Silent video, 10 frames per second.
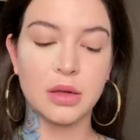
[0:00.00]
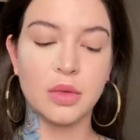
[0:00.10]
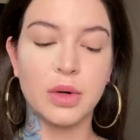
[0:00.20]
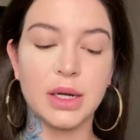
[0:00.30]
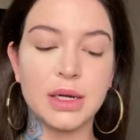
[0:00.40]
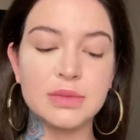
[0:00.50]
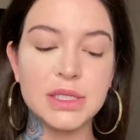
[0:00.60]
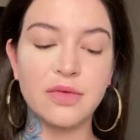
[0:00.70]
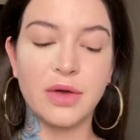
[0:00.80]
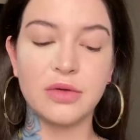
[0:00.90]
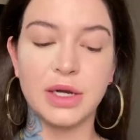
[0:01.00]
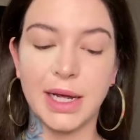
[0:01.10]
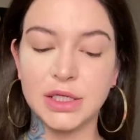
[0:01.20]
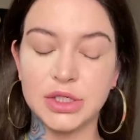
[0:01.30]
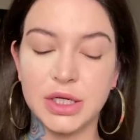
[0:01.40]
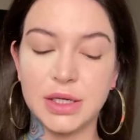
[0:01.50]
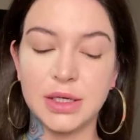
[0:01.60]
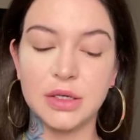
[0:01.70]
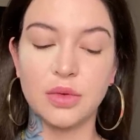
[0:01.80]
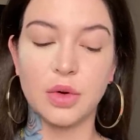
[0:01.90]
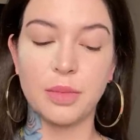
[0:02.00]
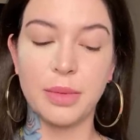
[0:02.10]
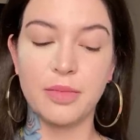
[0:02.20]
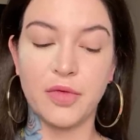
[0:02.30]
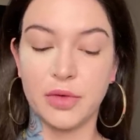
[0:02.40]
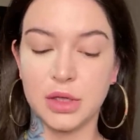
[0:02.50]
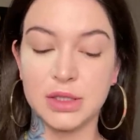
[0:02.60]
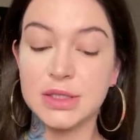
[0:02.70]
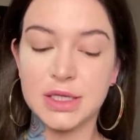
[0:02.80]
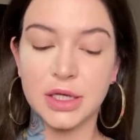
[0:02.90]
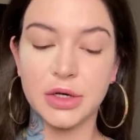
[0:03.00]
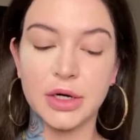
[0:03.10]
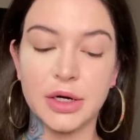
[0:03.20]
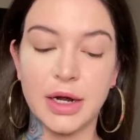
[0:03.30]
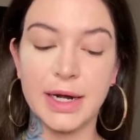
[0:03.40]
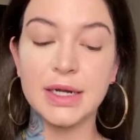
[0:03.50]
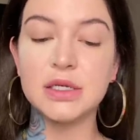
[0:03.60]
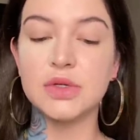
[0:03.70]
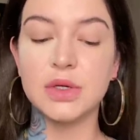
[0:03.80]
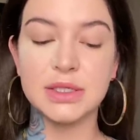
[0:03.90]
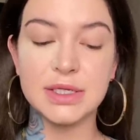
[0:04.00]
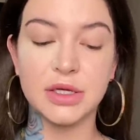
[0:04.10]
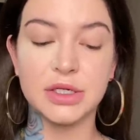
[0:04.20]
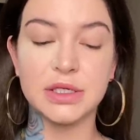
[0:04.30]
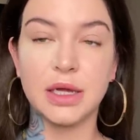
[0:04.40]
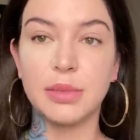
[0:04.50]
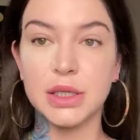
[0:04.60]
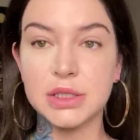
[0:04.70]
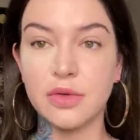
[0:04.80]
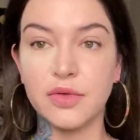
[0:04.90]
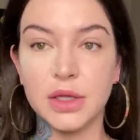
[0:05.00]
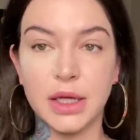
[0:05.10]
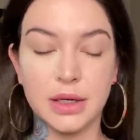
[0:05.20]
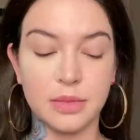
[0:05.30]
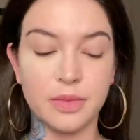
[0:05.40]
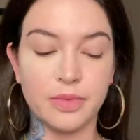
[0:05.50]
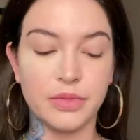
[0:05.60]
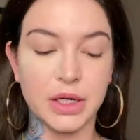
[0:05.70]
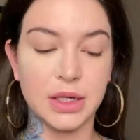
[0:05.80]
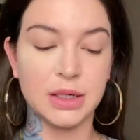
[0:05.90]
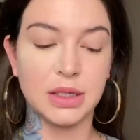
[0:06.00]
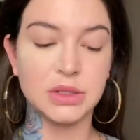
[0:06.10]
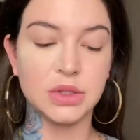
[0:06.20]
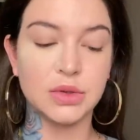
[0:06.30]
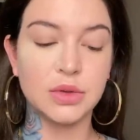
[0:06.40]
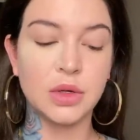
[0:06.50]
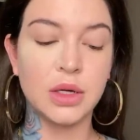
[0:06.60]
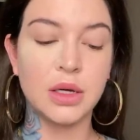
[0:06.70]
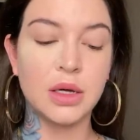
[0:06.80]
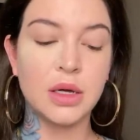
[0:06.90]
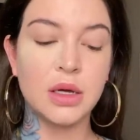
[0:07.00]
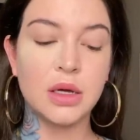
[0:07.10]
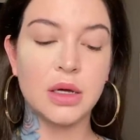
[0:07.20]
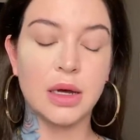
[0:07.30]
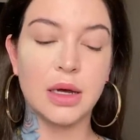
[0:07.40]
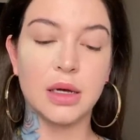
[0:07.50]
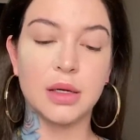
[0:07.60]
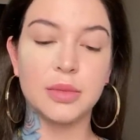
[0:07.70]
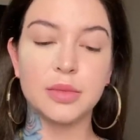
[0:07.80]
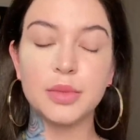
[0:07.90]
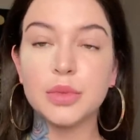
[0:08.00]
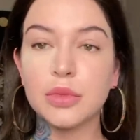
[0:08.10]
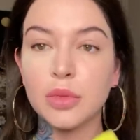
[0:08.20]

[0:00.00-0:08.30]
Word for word: When it comes to foundation or concealer, I didn't do concealer today because I feel like I didn't need to. Um,